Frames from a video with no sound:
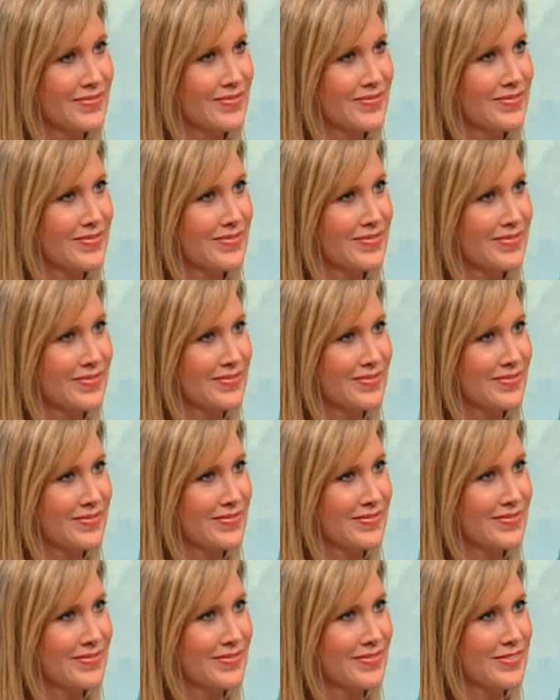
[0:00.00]
the music of
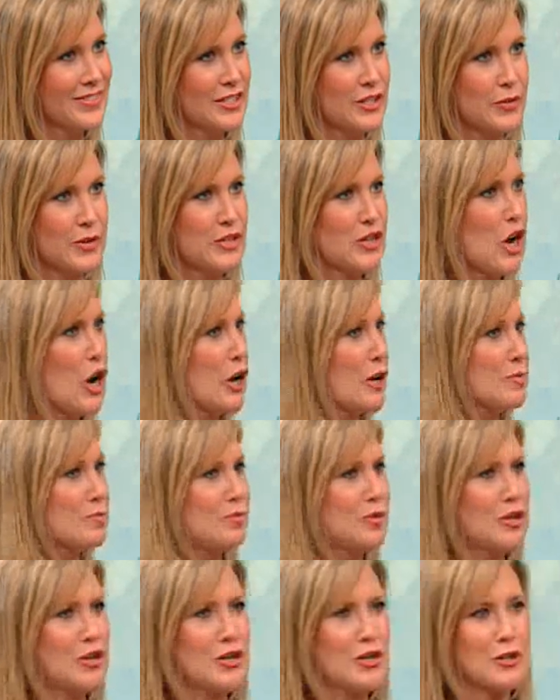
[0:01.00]
America. So we're
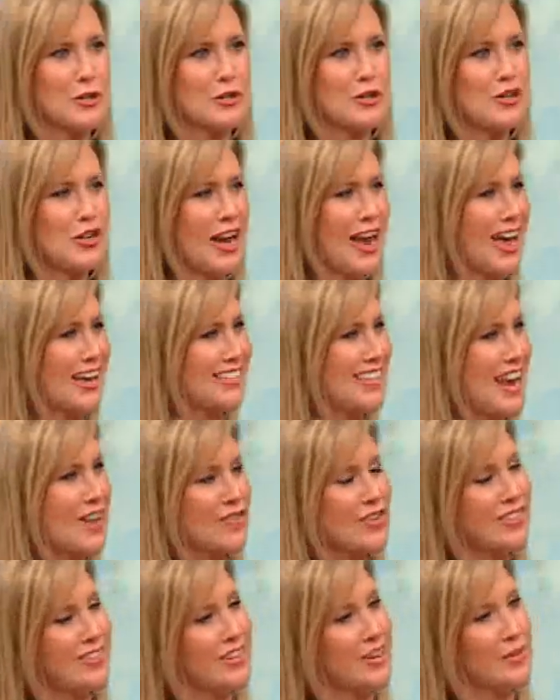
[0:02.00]
talking blues, jazz,
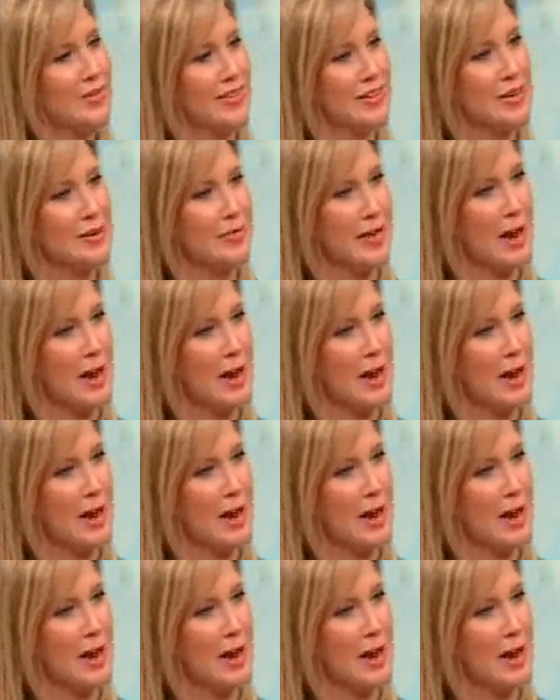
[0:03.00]
everything you think